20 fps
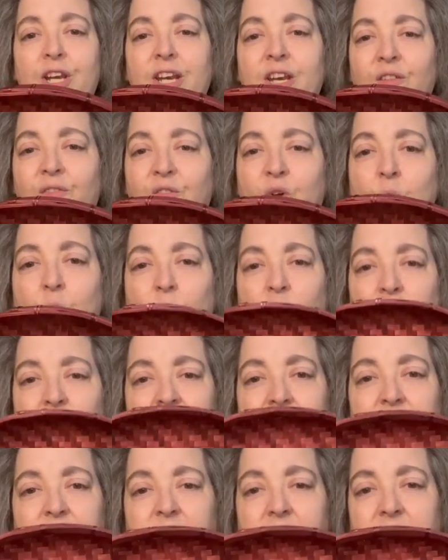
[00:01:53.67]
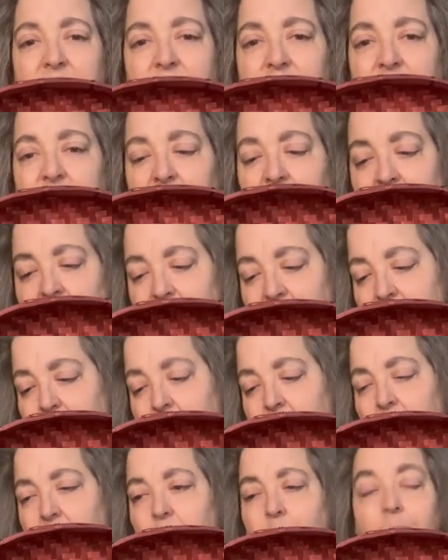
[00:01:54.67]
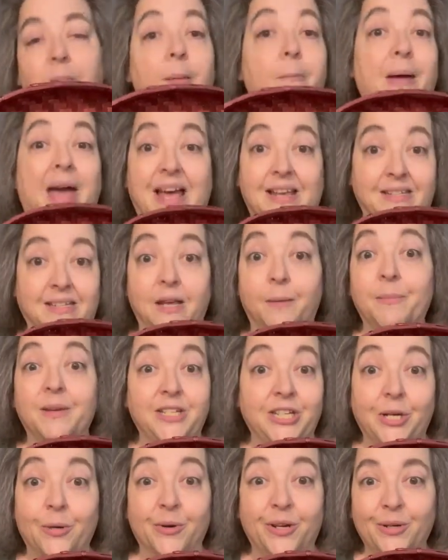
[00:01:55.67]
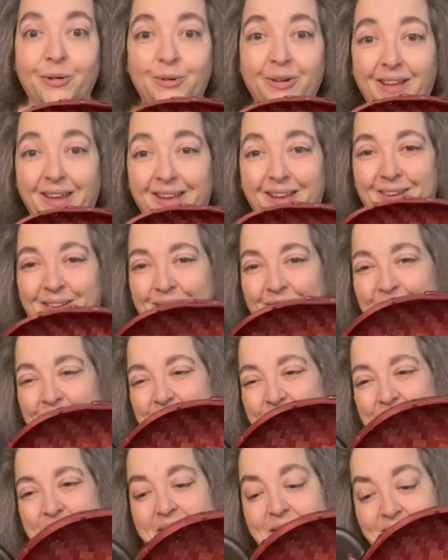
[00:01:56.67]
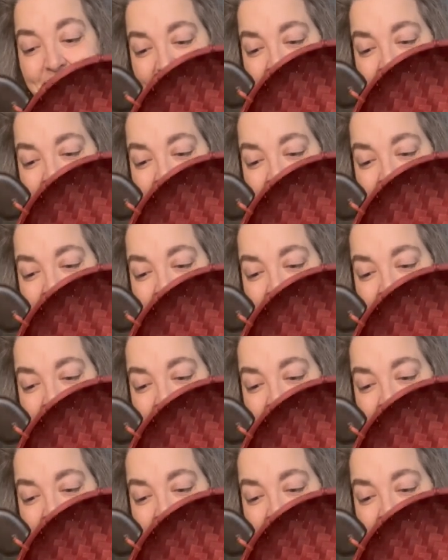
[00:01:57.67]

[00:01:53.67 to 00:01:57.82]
and of course this is like basket material, whatever